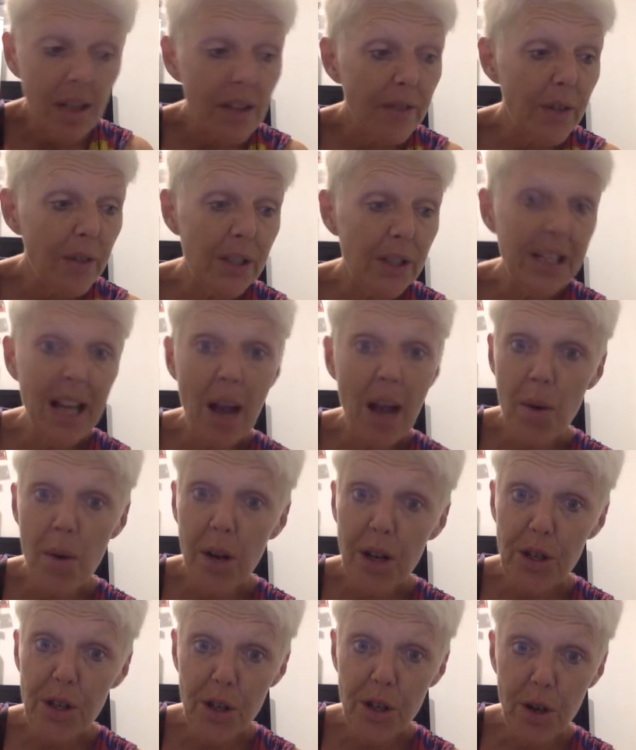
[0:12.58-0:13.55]
First thing I
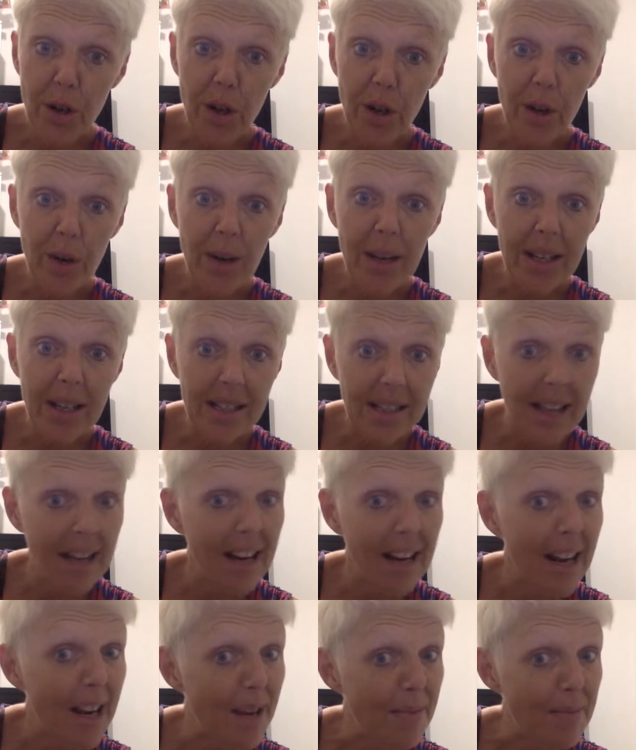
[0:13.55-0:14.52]
want to show you is that
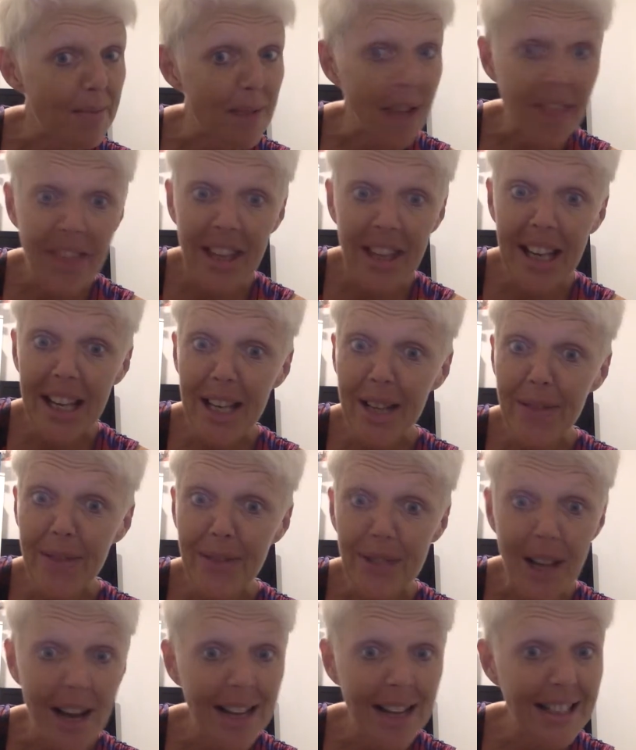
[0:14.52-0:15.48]
I am nothing if
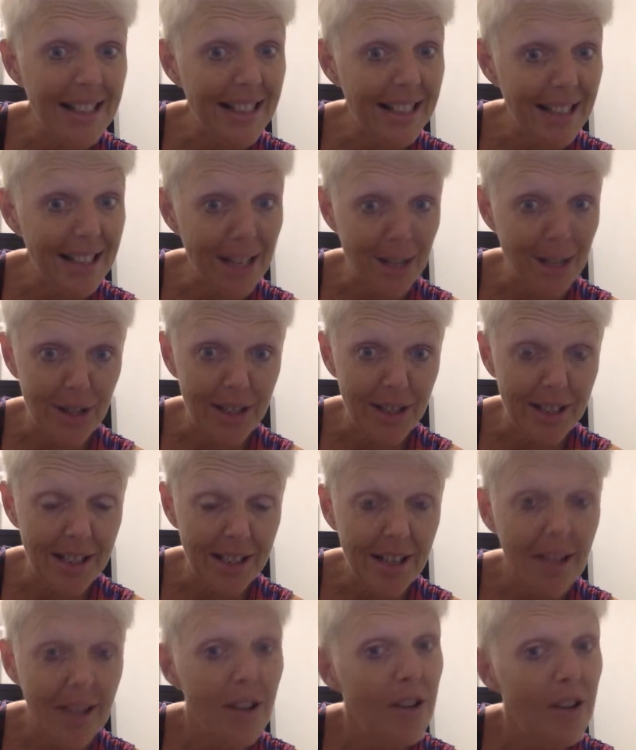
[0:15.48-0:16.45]
not tenacious.
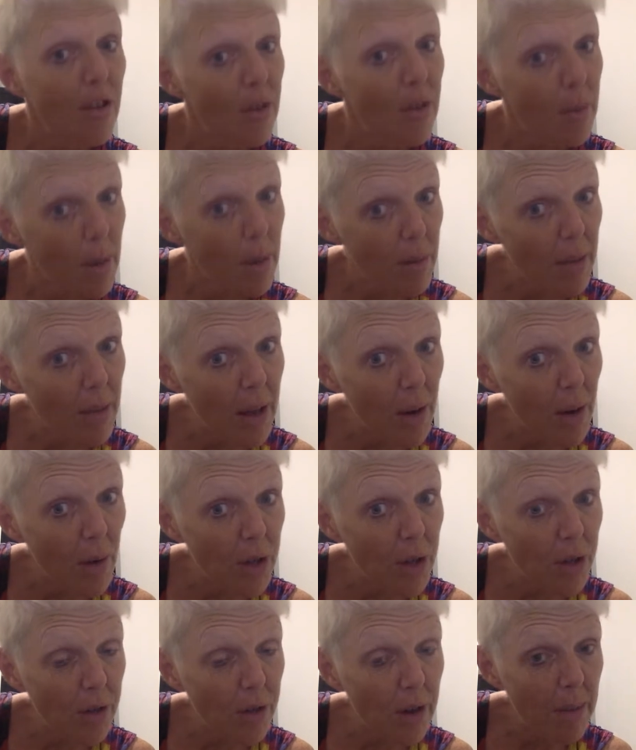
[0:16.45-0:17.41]
Remember that
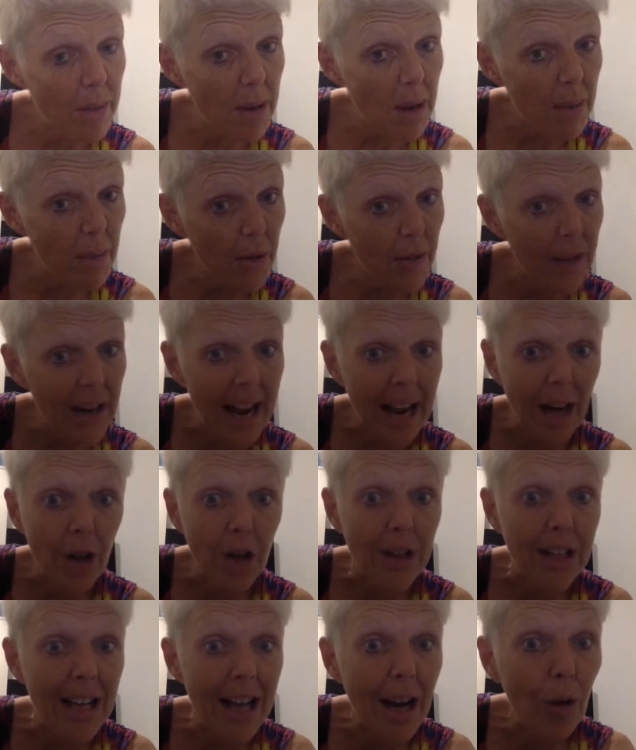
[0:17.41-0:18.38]
orange crepe paper that I
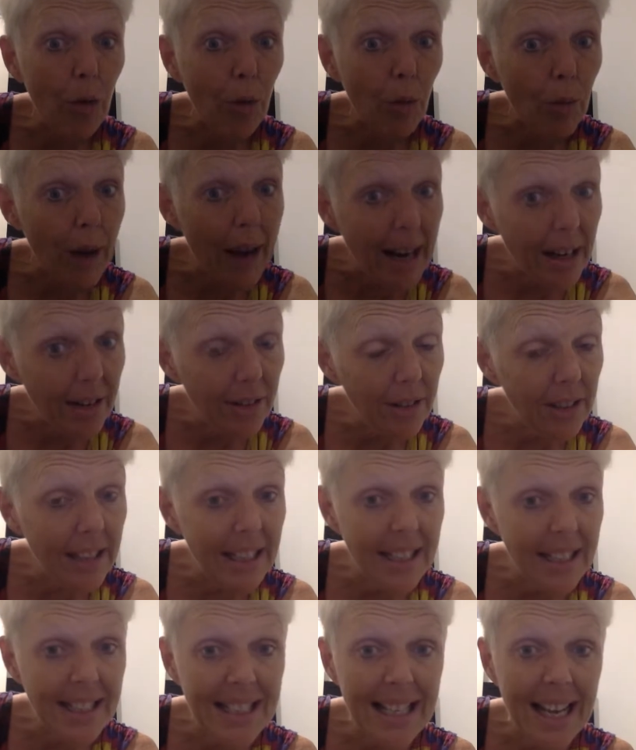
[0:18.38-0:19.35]
could not wrangle
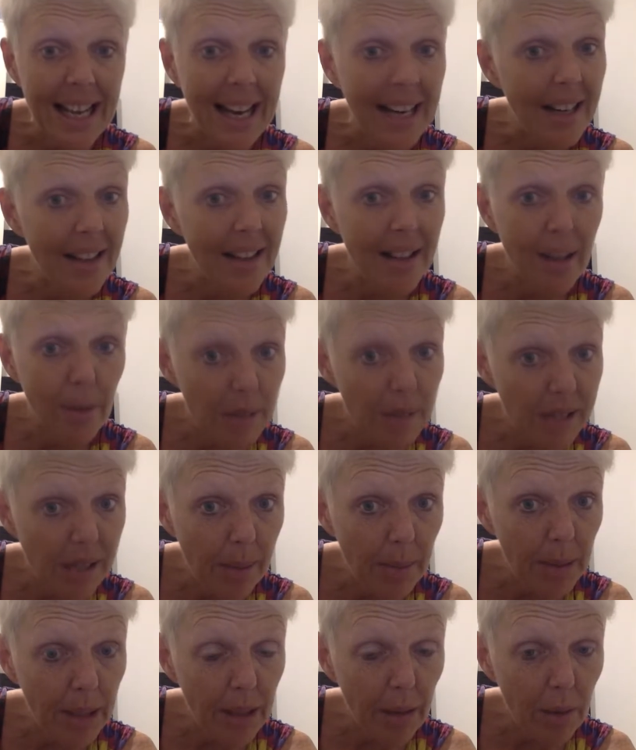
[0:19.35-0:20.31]
into anything
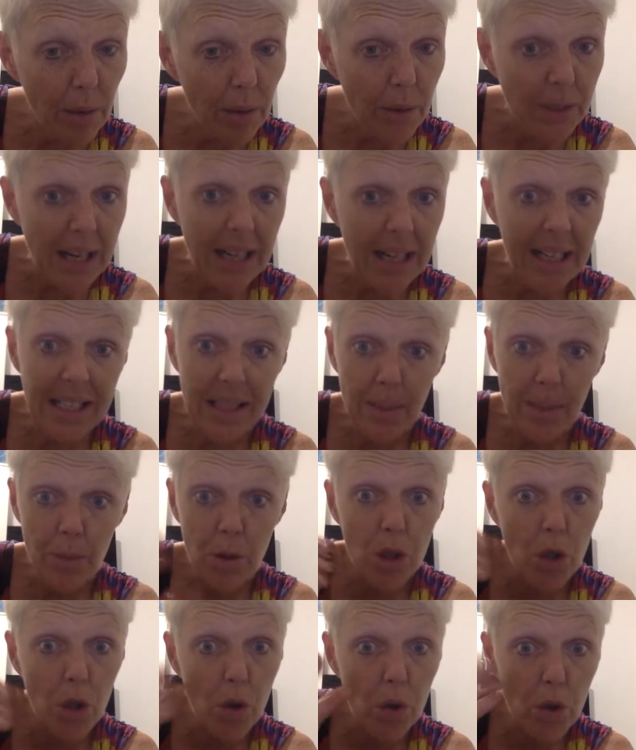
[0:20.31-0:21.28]
resembling a rosette because it
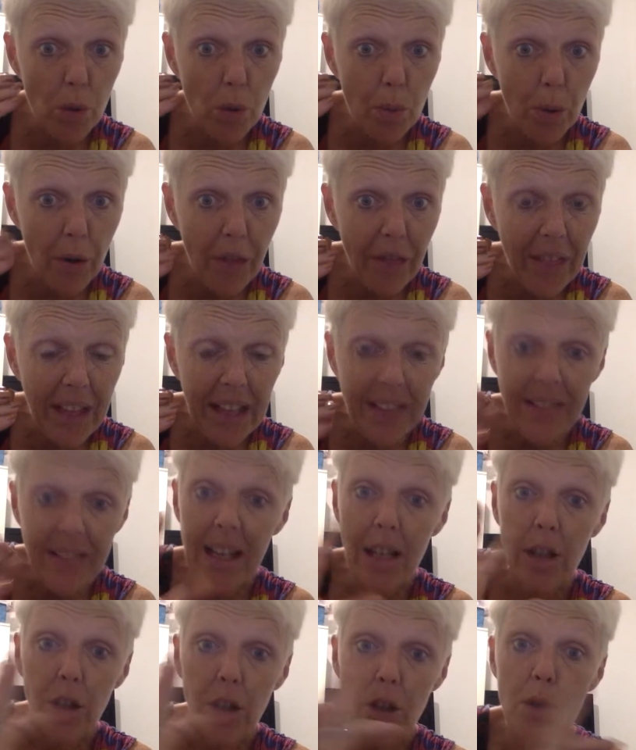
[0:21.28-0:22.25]
was so super thick that
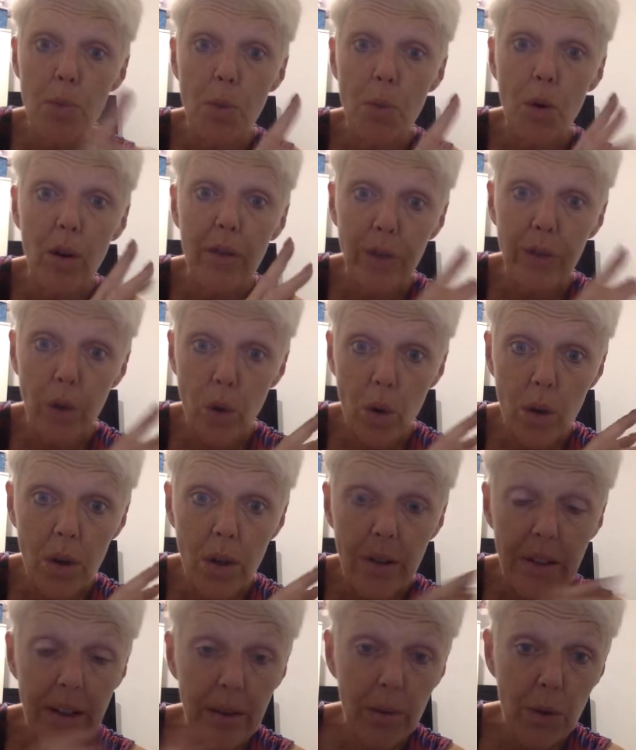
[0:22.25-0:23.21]
it looked more
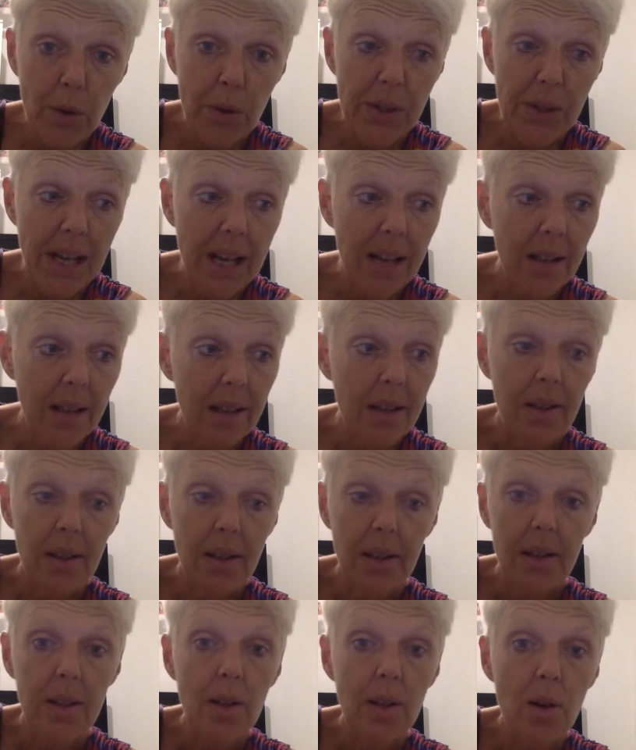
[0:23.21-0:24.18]
floral than rosette?
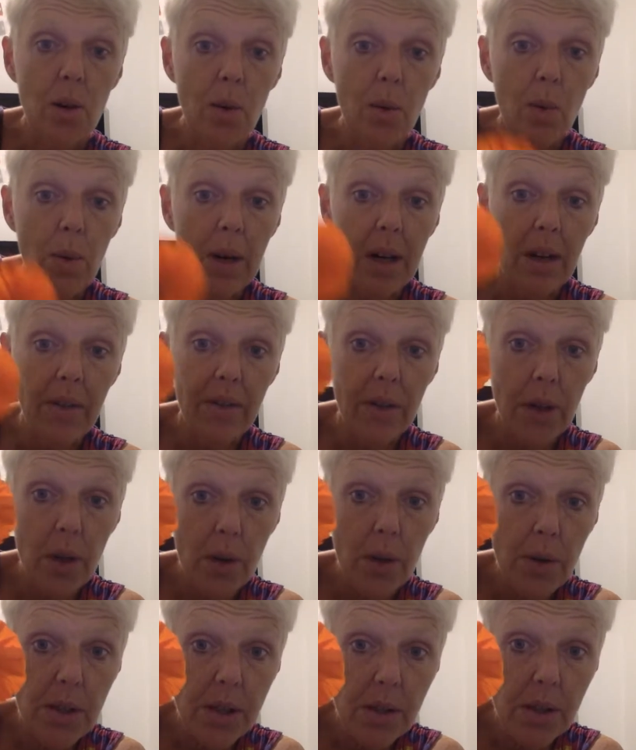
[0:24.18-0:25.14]
Well,
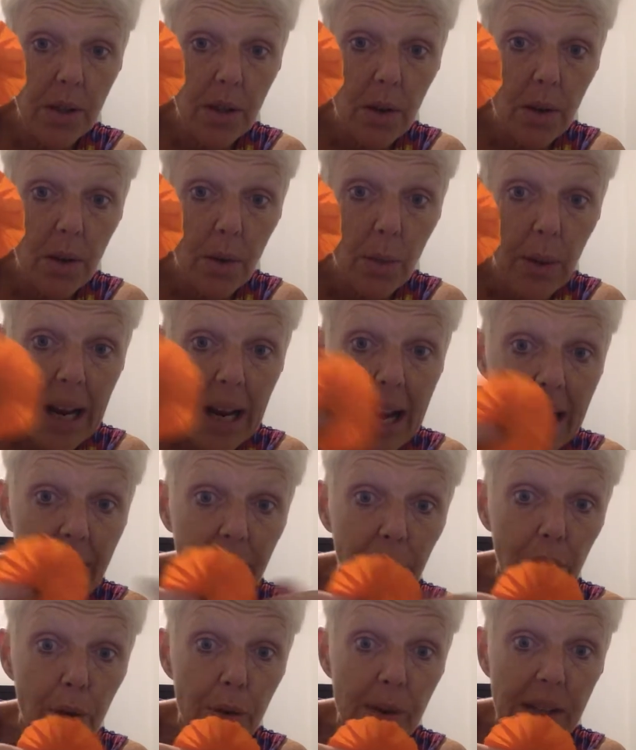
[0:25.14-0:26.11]
folks, we have
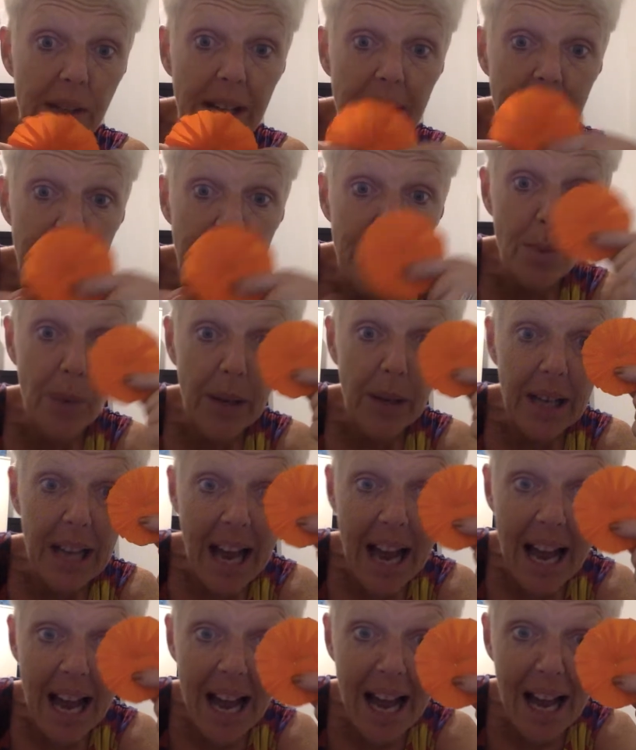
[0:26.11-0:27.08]
rosettes. We
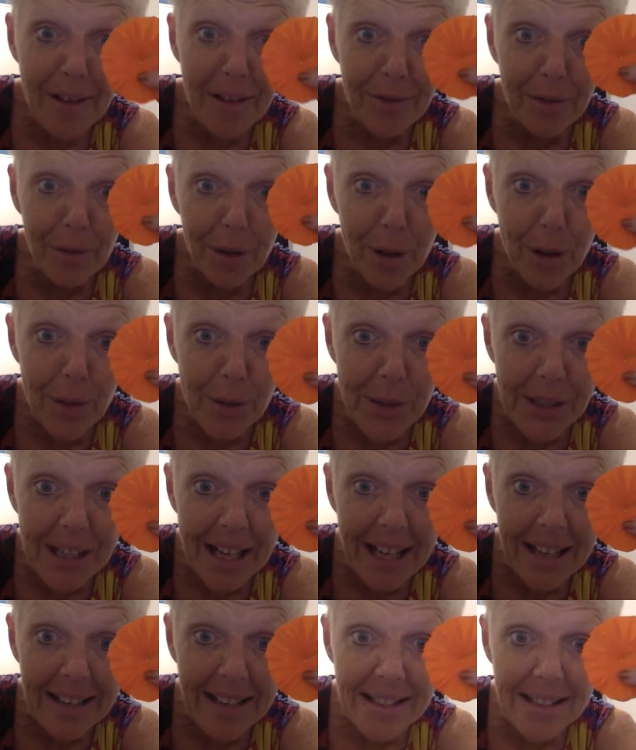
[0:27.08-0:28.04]
have
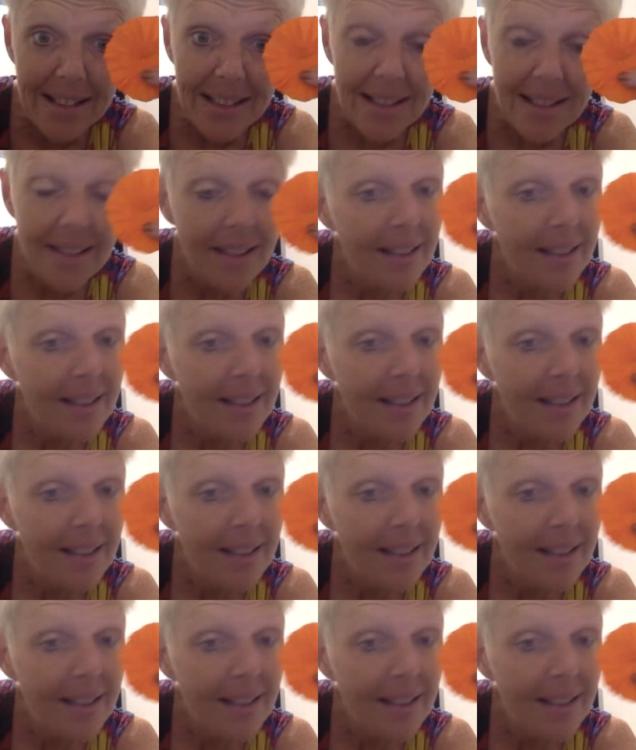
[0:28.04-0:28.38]
rosettes.